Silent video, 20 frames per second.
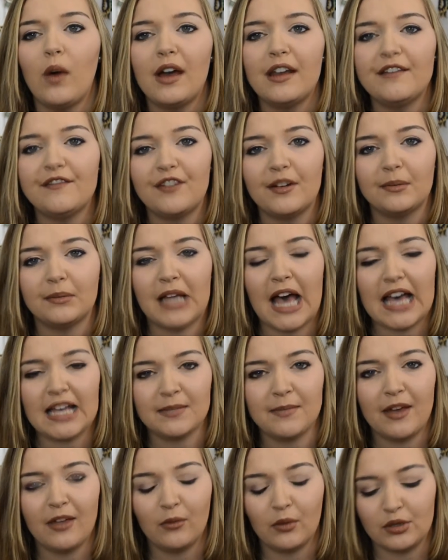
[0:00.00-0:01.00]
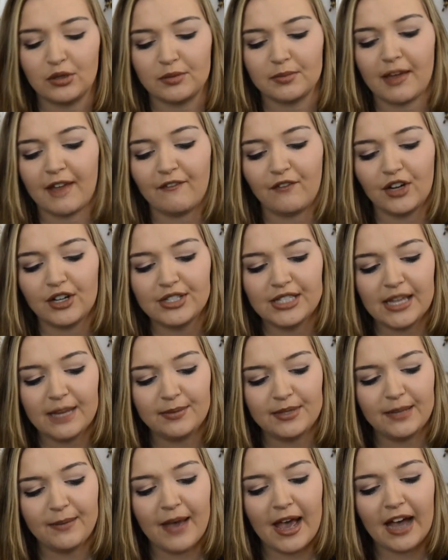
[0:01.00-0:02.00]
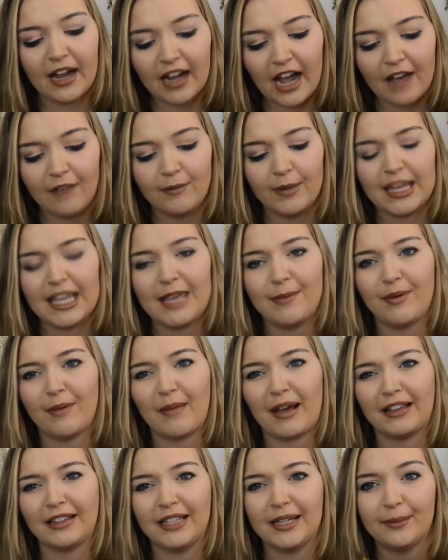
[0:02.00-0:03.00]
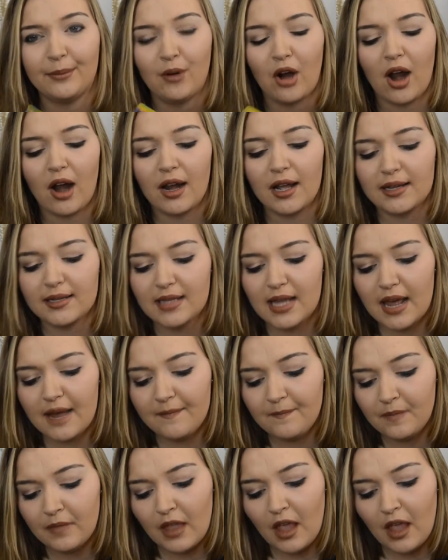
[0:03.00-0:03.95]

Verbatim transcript: one from last month, which was my first Ipsy bag, I've been keeping my lip products in.